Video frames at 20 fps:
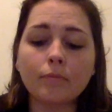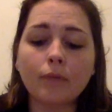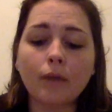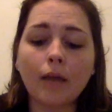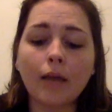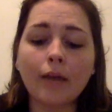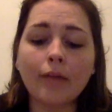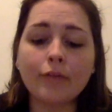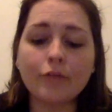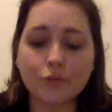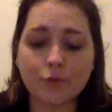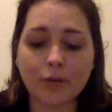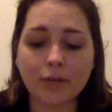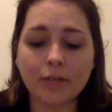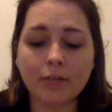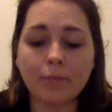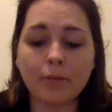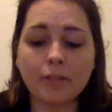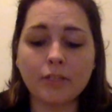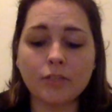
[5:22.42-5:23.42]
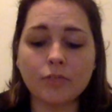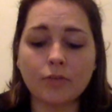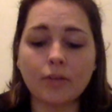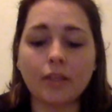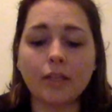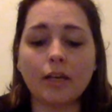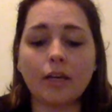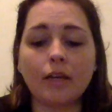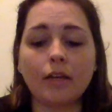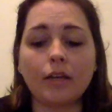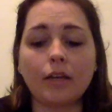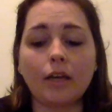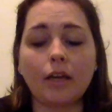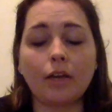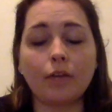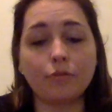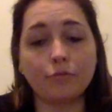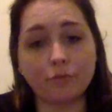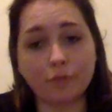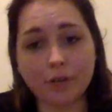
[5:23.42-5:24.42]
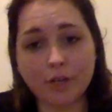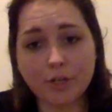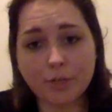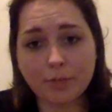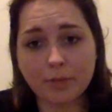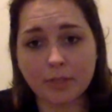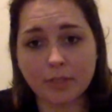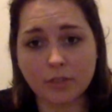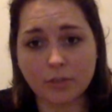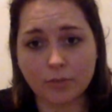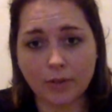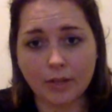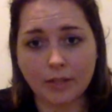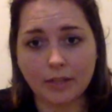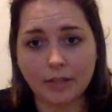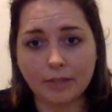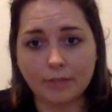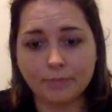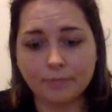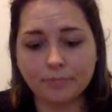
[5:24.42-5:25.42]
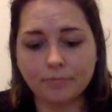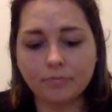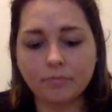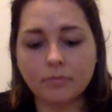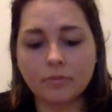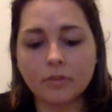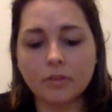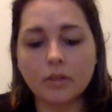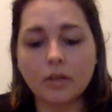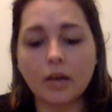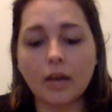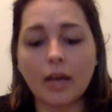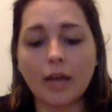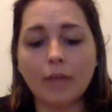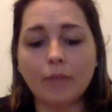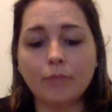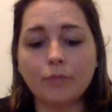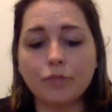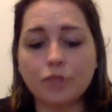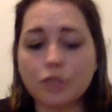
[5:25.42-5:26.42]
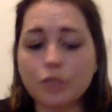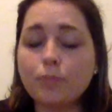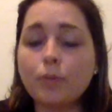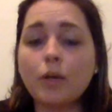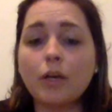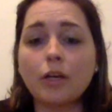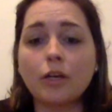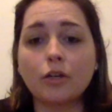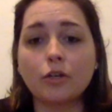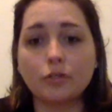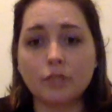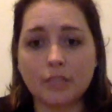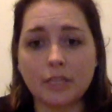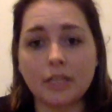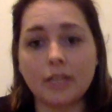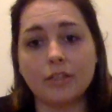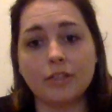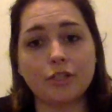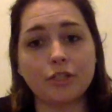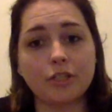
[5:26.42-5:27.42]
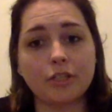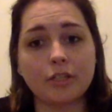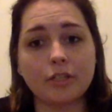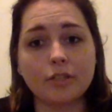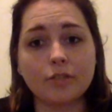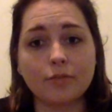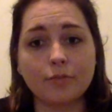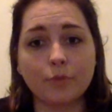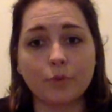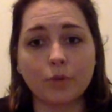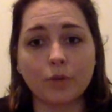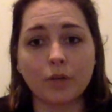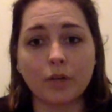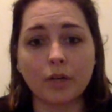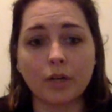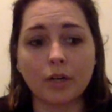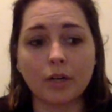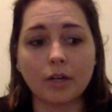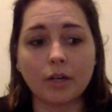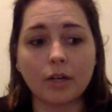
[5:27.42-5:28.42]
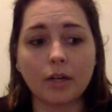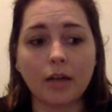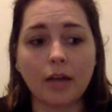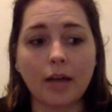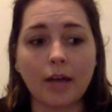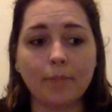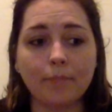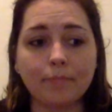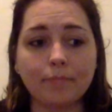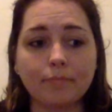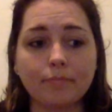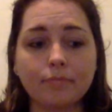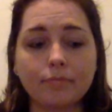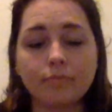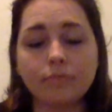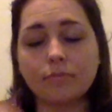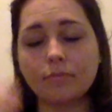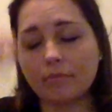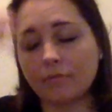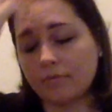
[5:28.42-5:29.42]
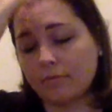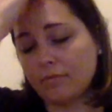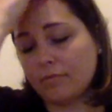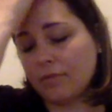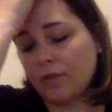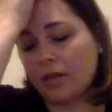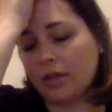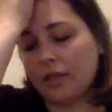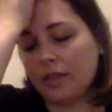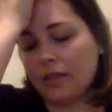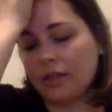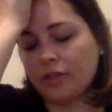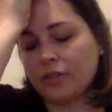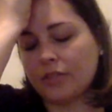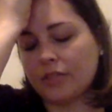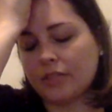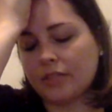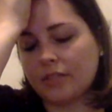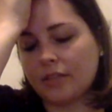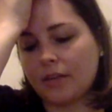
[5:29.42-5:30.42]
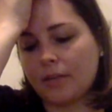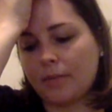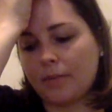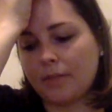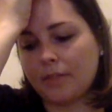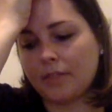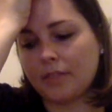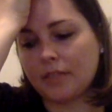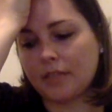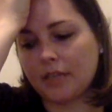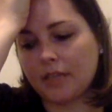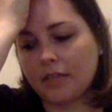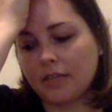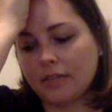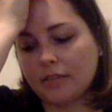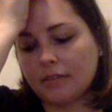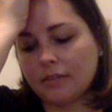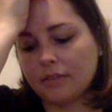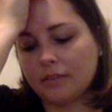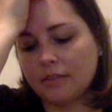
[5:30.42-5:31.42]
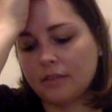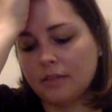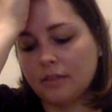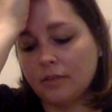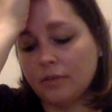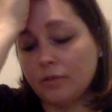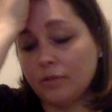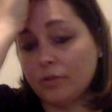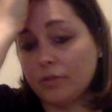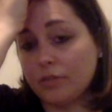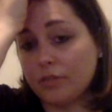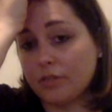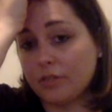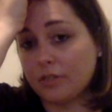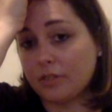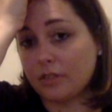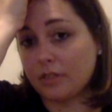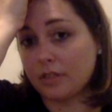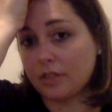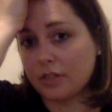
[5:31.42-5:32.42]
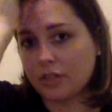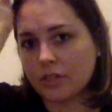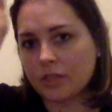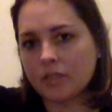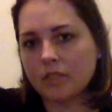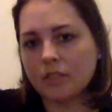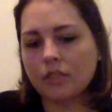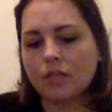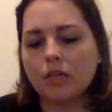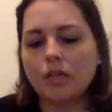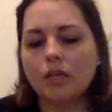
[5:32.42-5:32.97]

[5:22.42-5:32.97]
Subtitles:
I have shredded mozzarella and fresh mozzarella. I just bought cotija cheese for elotes that I made tonight, which is delicious.